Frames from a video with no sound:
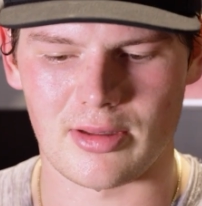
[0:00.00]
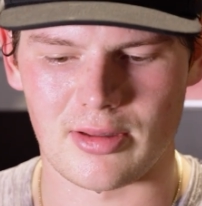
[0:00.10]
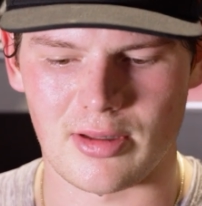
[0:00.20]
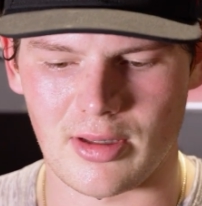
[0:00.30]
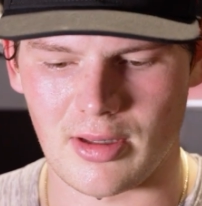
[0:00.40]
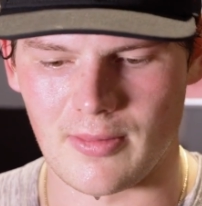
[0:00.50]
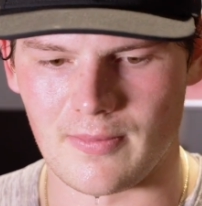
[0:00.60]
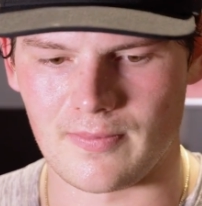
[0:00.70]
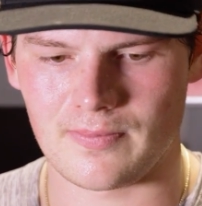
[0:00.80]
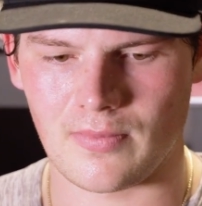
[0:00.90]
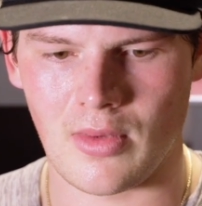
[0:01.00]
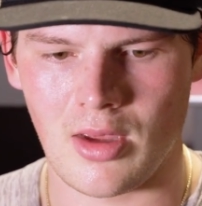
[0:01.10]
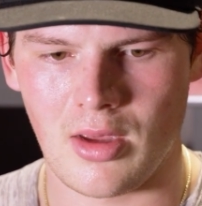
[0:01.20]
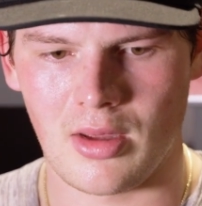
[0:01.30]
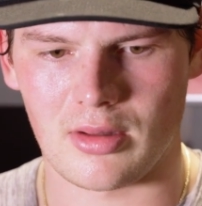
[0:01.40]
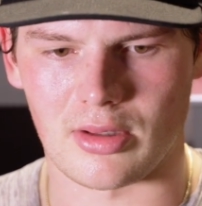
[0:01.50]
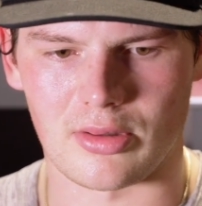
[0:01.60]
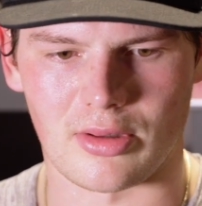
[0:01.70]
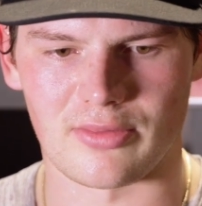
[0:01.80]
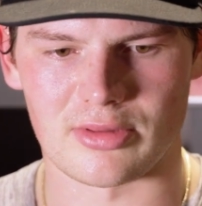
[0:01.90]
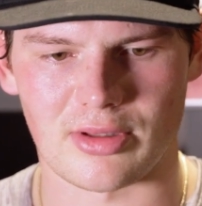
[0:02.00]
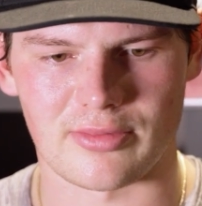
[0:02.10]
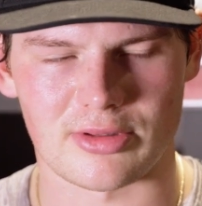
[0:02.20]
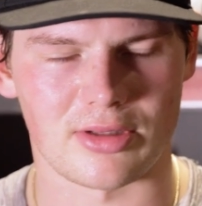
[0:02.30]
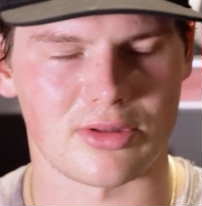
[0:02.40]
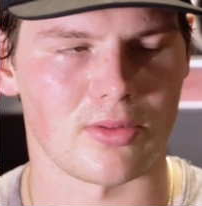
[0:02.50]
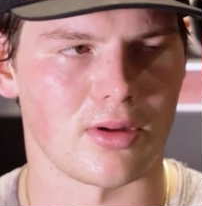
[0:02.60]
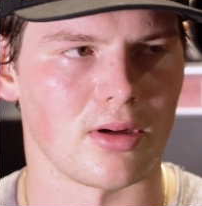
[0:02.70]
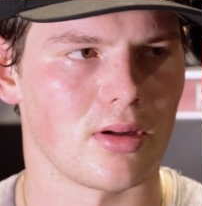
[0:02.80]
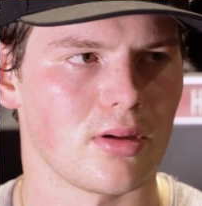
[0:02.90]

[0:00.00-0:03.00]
and I think you'll give yourself a chance to win.